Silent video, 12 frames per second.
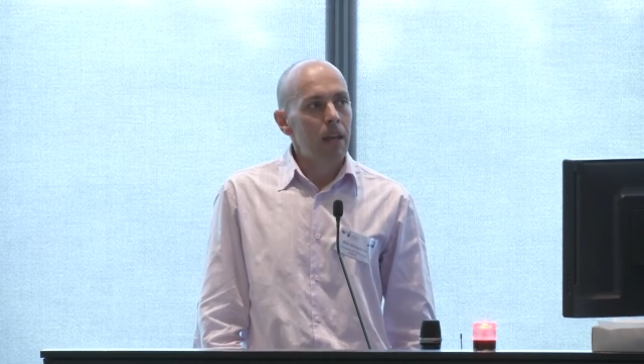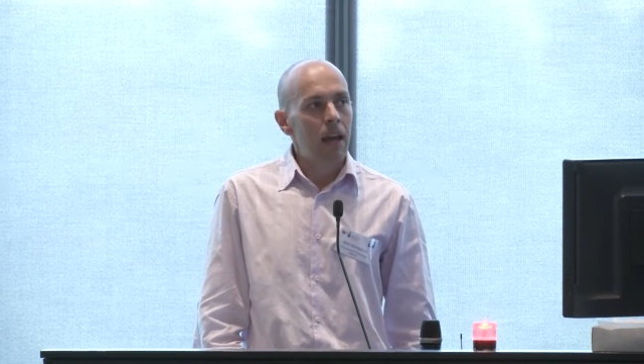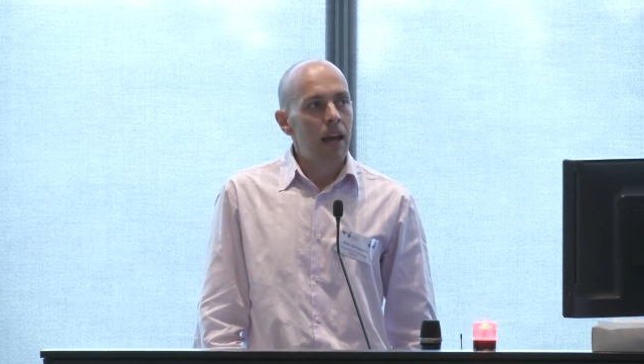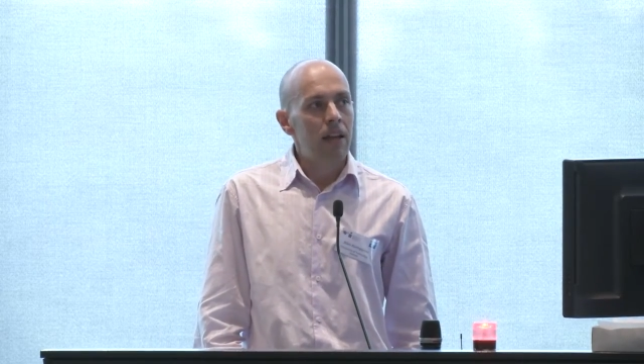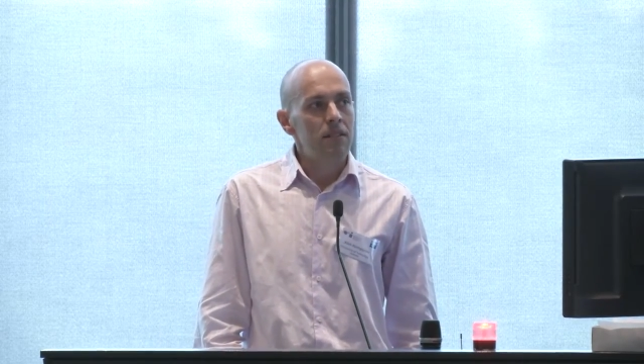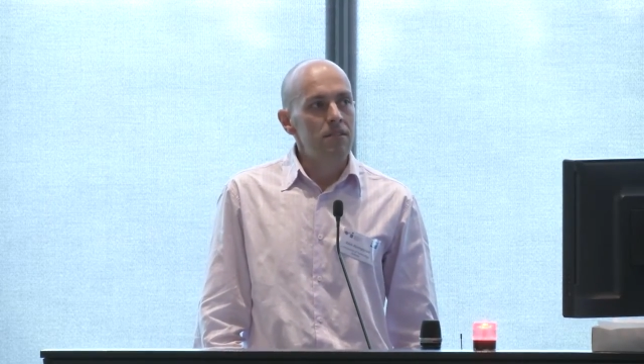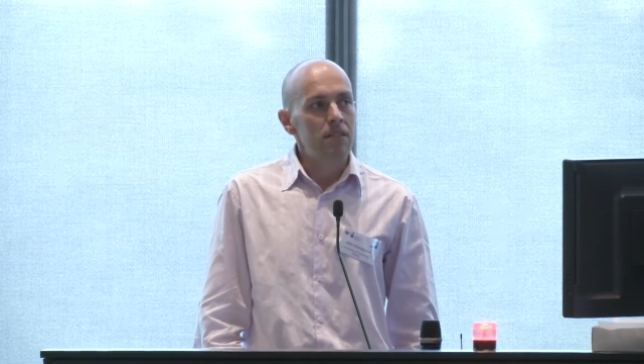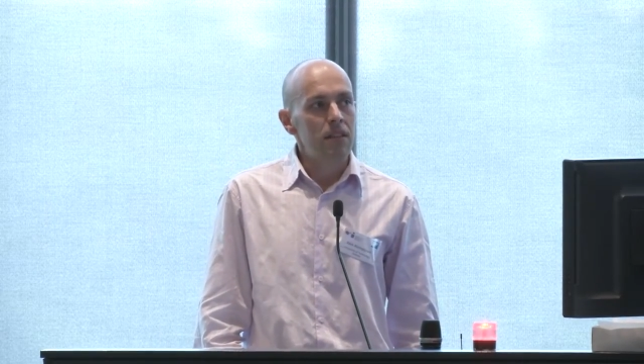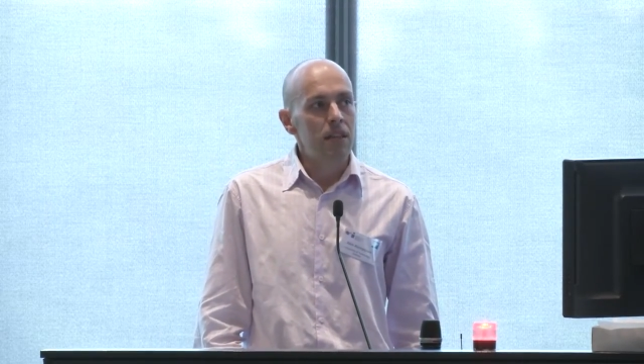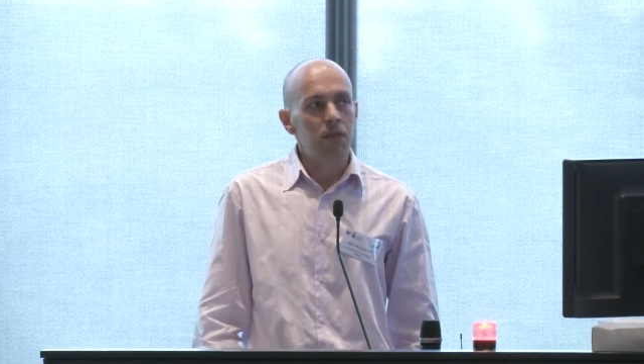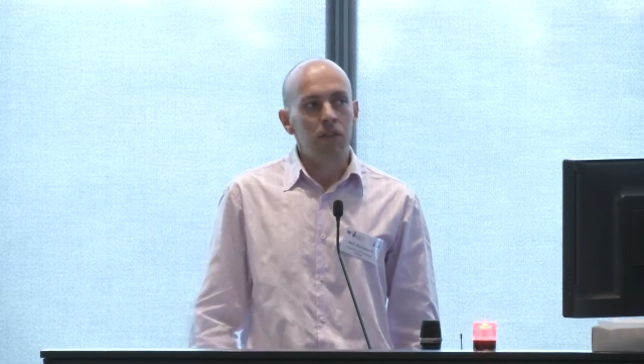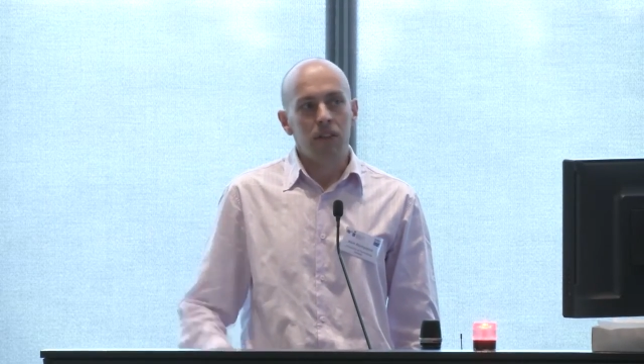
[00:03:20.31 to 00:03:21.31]
And
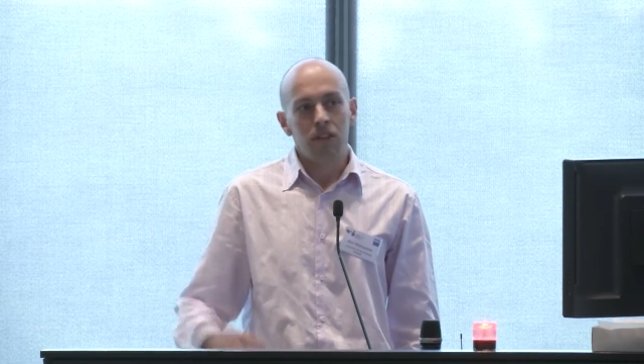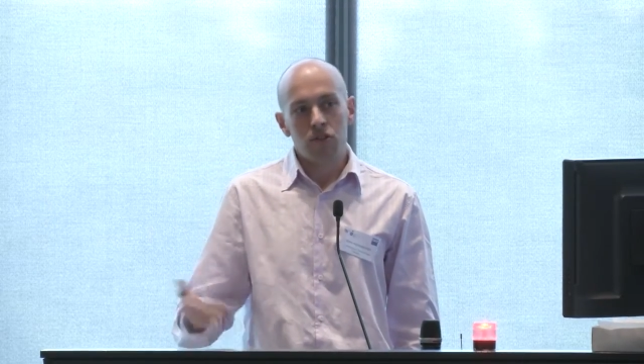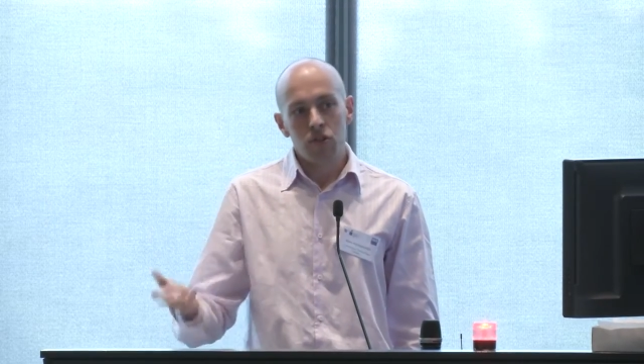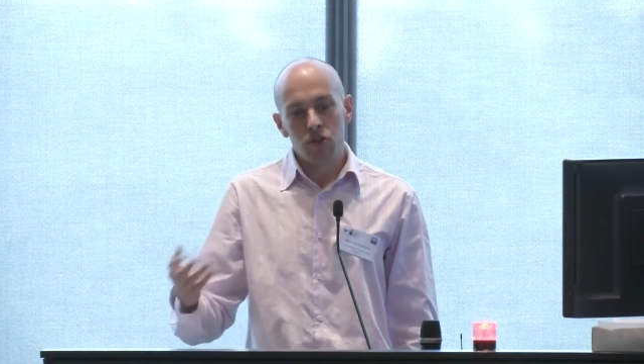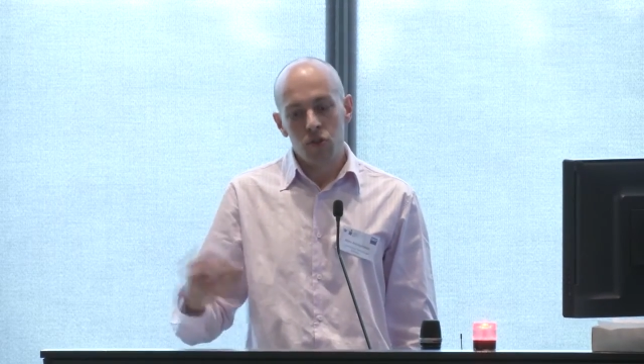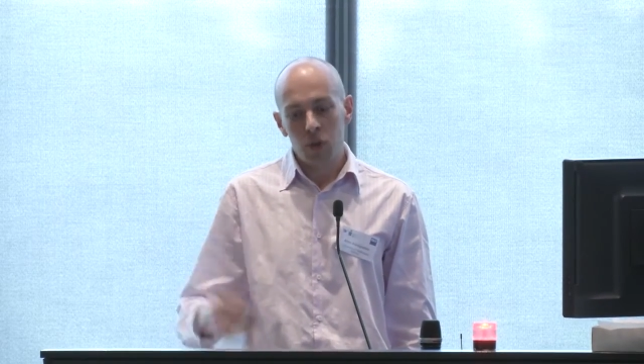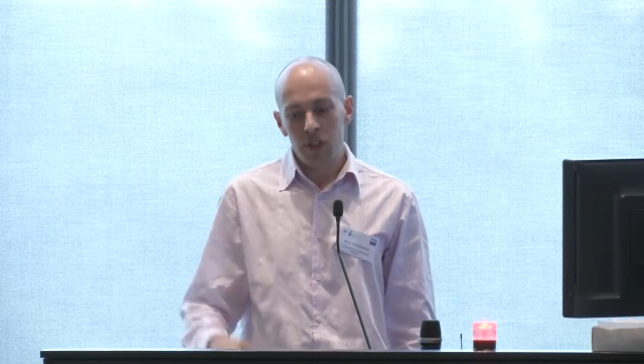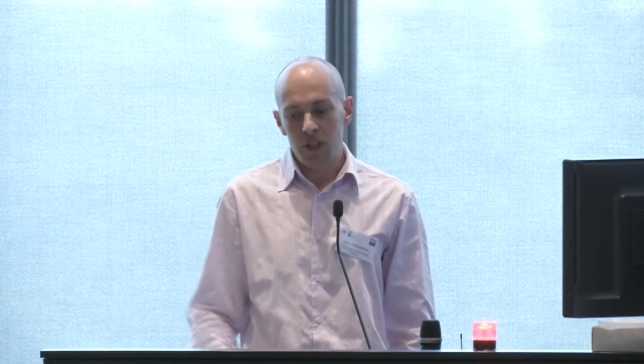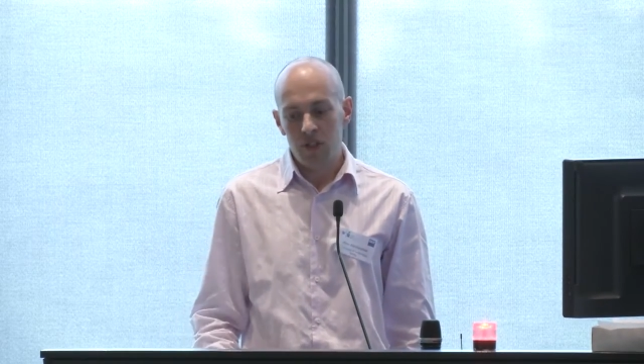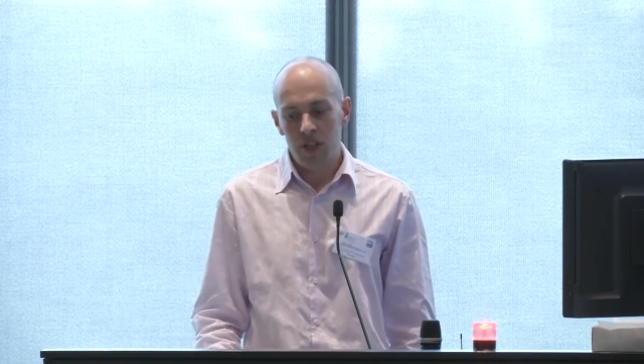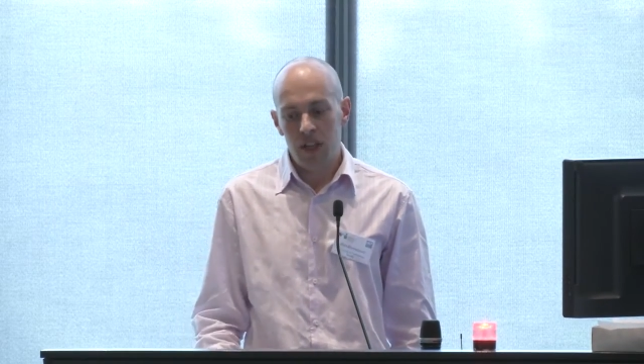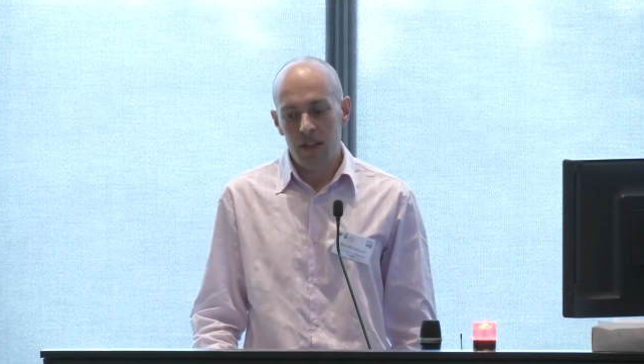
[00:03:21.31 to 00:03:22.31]
given the
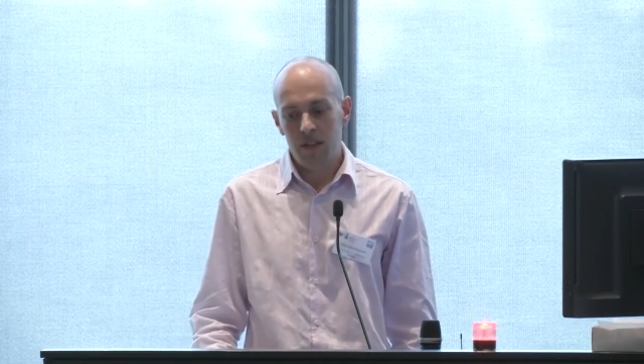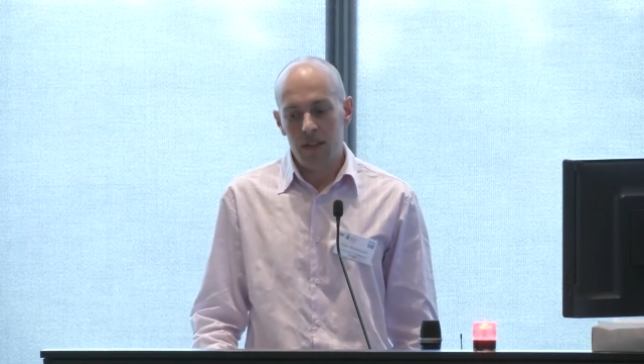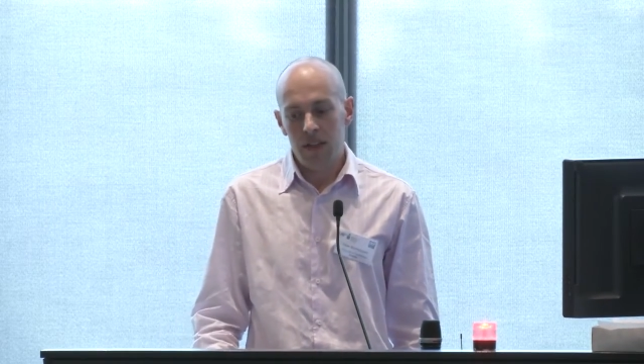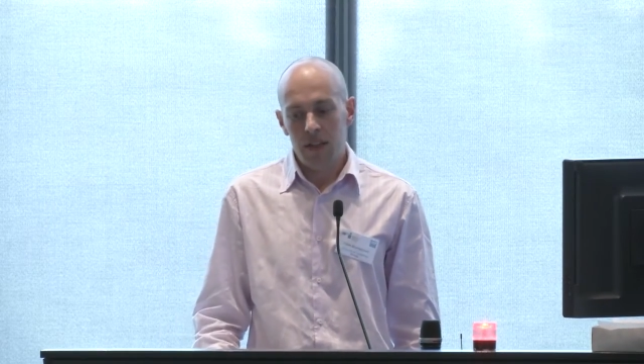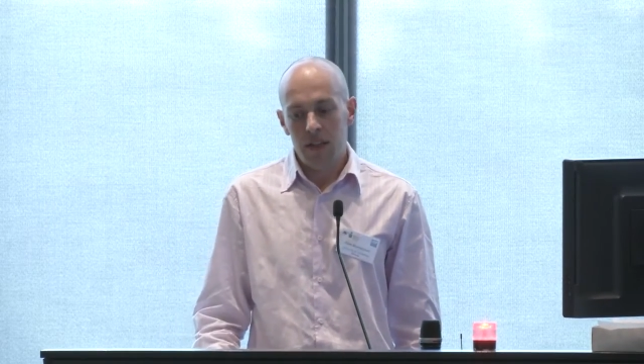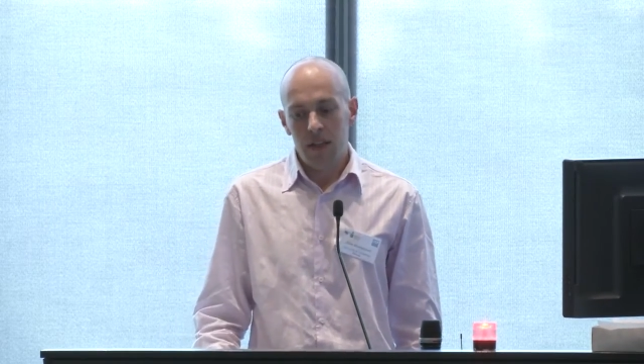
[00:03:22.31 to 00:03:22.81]
shortage in